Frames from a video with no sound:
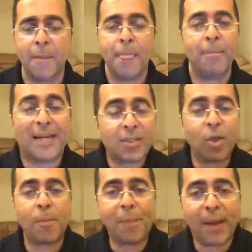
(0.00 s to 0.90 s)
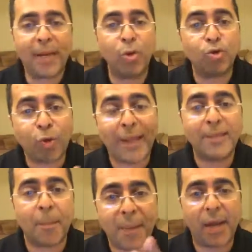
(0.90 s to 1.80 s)
Bastio Pandey, who trying
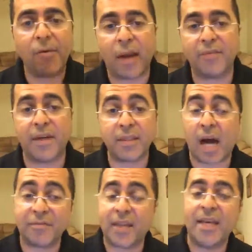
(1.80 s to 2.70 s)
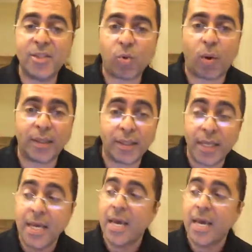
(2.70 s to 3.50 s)
to play relevant after he squandered